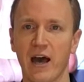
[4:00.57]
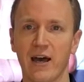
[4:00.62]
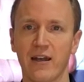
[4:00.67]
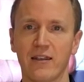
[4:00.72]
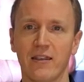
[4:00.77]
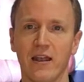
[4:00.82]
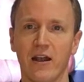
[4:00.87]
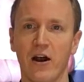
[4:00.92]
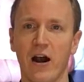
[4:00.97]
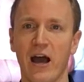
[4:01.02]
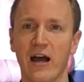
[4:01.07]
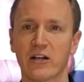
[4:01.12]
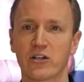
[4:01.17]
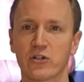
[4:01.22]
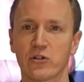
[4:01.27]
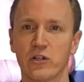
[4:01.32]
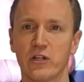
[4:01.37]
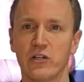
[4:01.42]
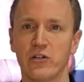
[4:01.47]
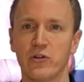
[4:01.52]
that. They're
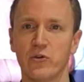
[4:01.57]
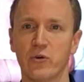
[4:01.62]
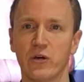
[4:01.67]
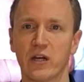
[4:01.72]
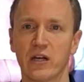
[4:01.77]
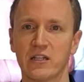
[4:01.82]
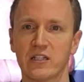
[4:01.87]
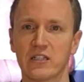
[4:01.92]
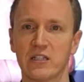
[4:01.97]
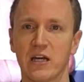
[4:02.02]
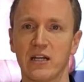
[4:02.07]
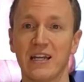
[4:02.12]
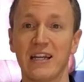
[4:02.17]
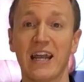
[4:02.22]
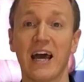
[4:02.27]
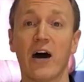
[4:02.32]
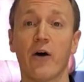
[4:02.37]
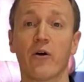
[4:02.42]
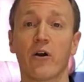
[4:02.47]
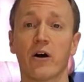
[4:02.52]
actually doing a study
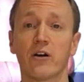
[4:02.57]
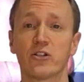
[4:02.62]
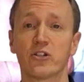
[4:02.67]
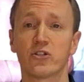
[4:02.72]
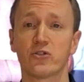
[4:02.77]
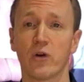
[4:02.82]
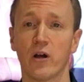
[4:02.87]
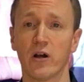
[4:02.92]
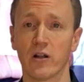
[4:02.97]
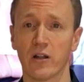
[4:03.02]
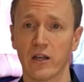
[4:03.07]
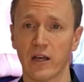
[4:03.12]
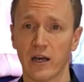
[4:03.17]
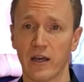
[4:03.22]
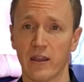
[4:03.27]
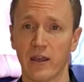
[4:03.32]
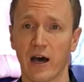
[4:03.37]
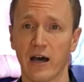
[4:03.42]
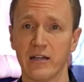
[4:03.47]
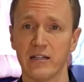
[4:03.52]
now in
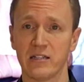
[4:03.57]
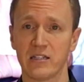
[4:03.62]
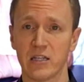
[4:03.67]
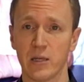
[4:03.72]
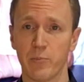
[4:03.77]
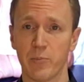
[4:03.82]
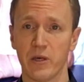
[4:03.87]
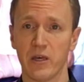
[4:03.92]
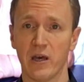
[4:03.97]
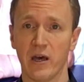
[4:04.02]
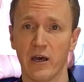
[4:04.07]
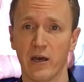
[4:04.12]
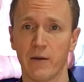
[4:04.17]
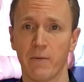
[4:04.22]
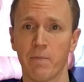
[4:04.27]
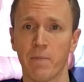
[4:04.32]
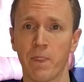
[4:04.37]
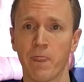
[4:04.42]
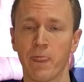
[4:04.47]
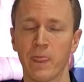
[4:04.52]
Australia, the ICPA.
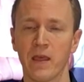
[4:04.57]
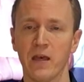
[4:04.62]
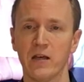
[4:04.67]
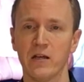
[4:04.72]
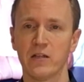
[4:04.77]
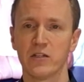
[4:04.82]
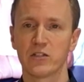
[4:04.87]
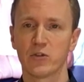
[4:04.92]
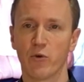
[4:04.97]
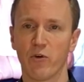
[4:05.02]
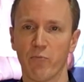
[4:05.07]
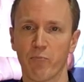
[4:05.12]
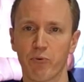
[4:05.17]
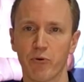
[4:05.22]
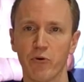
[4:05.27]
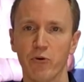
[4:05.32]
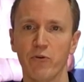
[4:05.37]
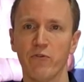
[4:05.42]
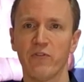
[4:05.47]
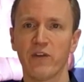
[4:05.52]
So we
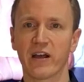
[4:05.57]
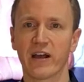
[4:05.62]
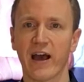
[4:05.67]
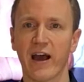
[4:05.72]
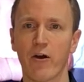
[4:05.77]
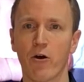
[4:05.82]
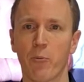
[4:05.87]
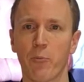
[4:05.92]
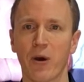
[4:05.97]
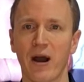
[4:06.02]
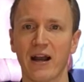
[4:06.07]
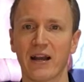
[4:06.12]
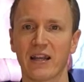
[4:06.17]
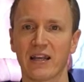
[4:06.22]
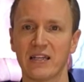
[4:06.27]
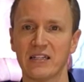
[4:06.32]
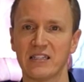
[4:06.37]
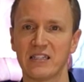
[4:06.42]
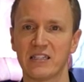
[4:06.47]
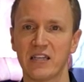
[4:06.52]
proved that
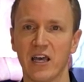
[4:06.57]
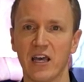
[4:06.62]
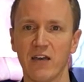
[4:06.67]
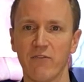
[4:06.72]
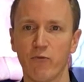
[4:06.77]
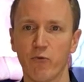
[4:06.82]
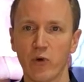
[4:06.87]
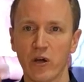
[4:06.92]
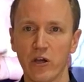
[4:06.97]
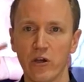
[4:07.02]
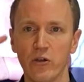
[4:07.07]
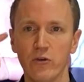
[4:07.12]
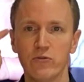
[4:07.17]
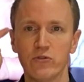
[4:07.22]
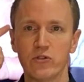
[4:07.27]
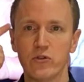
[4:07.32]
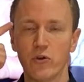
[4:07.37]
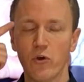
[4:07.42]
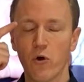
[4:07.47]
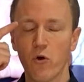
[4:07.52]
chiropractic is safe. We
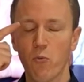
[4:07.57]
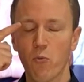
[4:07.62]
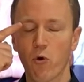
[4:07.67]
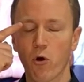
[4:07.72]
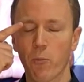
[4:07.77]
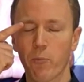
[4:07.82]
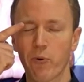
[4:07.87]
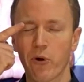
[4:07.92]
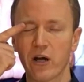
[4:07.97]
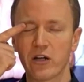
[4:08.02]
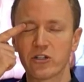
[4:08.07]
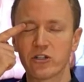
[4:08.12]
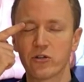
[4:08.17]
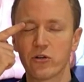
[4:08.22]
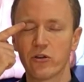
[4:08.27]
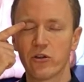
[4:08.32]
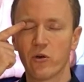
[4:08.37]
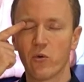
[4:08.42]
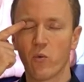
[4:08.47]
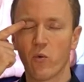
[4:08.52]
use no more
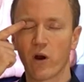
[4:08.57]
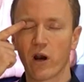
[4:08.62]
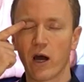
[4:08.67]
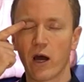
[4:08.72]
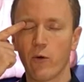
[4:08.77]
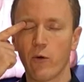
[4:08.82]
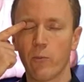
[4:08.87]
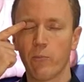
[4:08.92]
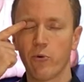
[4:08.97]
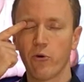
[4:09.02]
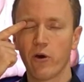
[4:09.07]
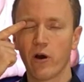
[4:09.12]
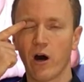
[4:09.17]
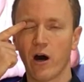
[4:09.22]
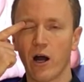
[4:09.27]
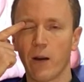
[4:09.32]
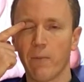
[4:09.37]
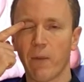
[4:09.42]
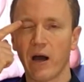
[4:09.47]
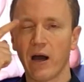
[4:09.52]
pressure than what I would put
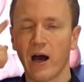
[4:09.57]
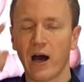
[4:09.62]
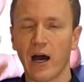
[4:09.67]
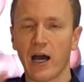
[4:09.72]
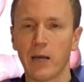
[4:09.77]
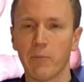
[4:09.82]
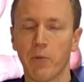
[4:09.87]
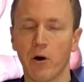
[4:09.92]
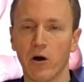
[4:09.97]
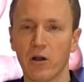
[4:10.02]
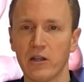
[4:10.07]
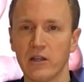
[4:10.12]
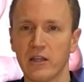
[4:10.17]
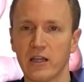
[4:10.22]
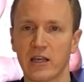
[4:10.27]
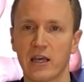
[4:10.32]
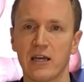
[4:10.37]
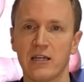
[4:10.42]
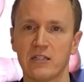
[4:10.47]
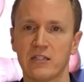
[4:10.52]
on my eyeball in
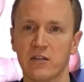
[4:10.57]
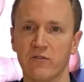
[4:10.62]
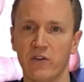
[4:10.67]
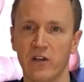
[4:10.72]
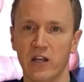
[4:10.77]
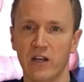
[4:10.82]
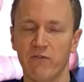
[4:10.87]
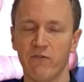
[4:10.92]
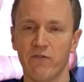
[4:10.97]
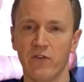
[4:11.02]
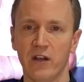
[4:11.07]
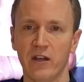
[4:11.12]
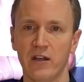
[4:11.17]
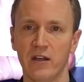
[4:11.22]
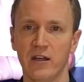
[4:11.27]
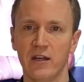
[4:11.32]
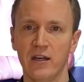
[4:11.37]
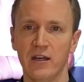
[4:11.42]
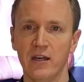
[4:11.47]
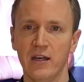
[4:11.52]
the case of an infant,
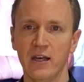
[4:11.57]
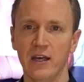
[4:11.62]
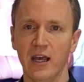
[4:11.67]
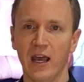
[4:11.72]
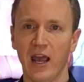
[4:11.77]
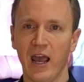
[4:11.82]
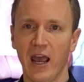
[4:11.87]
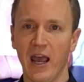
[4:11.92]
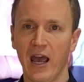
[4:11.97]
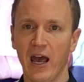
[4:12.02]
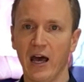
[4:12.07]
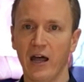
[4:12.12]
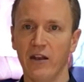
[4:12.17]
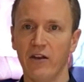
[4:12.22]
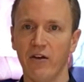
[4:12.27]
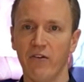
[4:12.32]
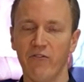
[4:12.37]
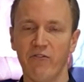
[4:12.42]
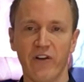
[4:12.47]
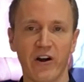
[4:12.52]

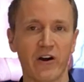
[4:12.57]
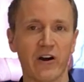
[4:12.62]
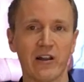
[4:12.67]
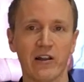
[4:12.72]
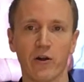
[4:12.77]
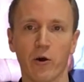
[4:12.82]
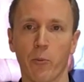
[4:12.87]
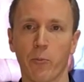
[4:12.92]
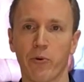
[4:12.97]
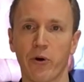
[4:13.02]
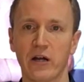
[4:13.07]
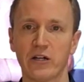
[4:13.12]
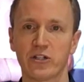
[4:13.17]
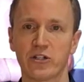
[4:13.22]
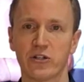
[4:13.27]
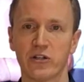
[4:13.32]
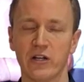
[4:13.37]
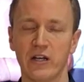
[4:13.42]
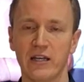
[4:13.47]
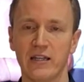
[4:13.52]
and very little
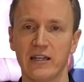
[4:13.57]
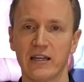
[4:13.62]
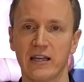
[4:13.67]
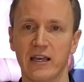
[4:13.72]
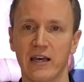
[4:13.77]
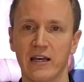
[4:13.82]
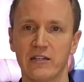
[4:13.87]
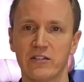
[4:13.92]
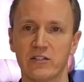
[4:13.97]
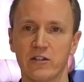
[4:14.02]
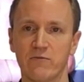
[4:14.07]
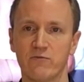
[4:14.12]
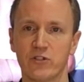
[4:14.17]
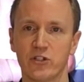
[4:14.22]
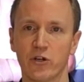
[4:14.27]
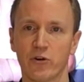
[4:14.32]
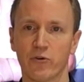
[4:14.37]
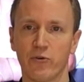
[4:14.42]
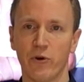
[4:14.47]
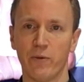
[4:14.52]
pressure in the case of
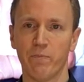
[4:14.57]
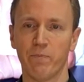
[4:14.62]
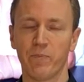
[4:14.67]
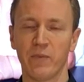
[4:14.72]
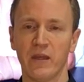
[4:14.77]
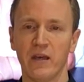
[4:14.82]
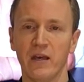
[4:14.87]
children.